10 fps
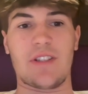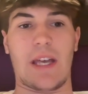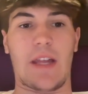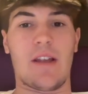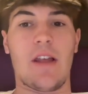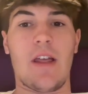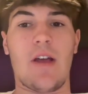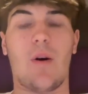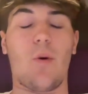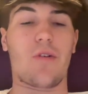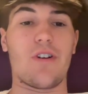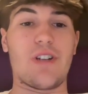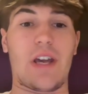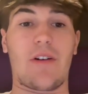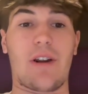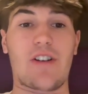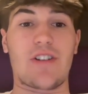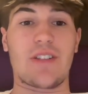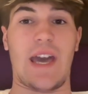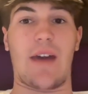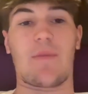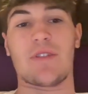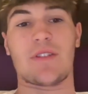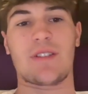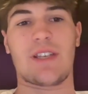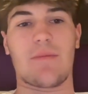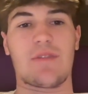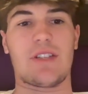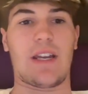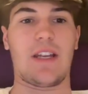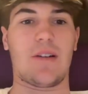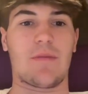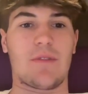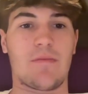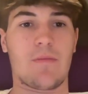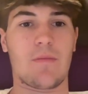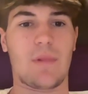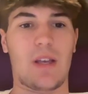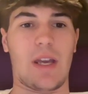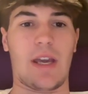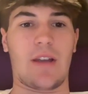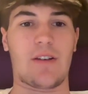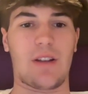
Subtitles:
that older generations had because it's the same stadium, and